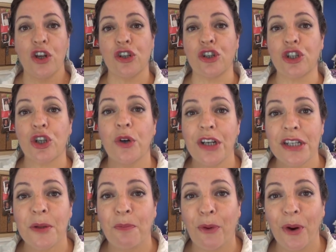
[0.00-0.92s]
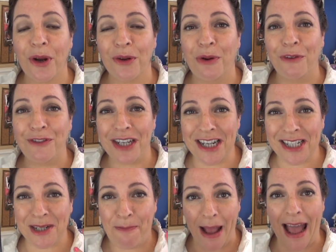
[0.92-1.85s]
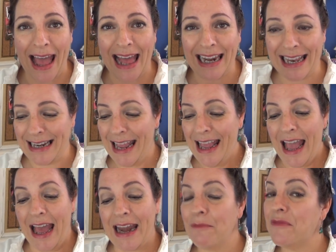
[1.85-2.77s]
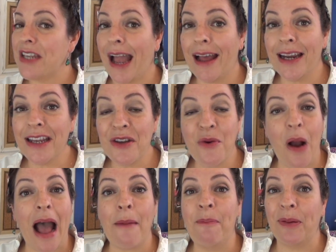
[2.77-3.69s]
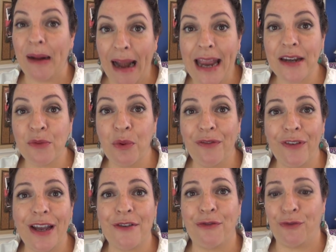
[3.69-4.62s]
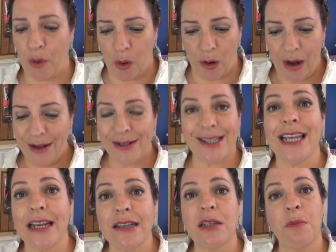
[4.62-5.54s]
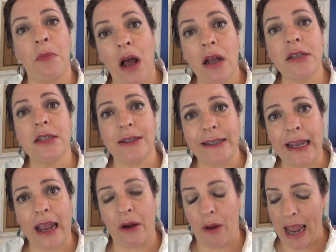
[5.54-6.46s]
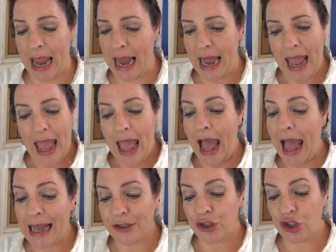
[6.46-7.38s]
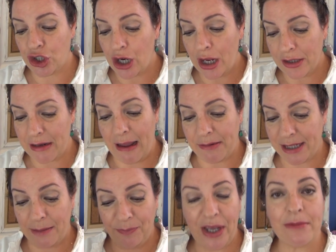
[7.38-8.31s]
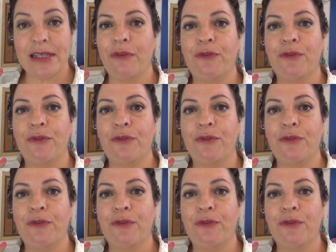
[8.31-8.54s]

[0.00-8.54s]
So disappointed with this palette, and I'm telling you, I played with it for six months now, and I just I, sometimes I